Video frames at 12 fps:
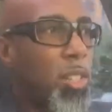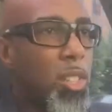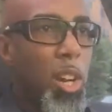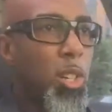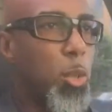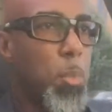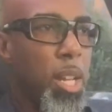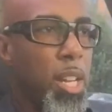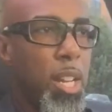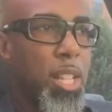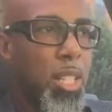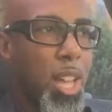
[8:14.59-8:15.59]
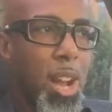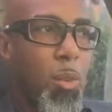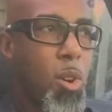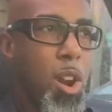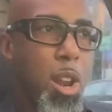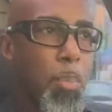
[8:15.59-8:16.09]
Don't spend any
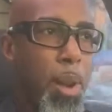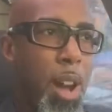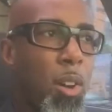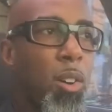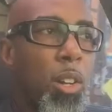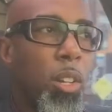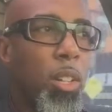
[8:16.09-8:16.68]
time worrying about,